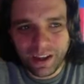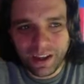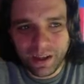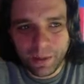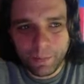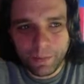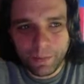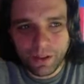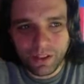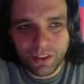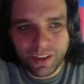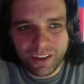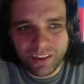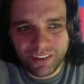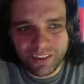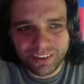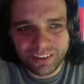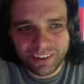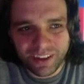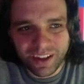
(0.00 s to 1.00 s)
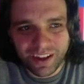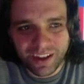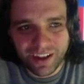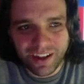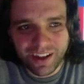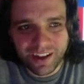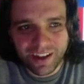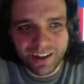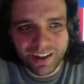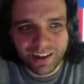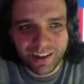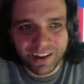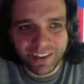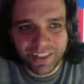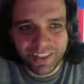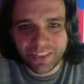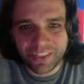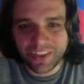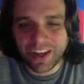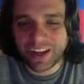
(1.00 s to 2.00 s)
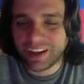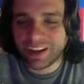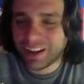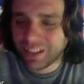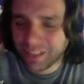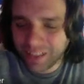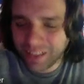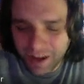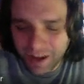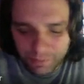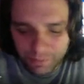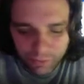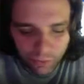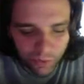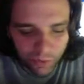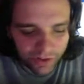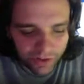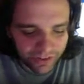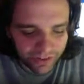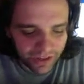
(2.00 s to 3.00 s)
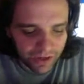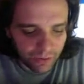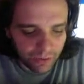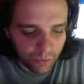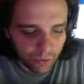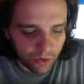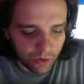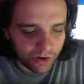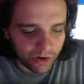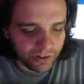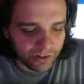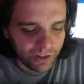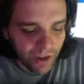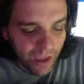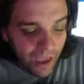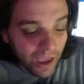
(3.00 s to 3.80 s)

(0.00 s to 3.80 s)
police that they had claimed was a warrant,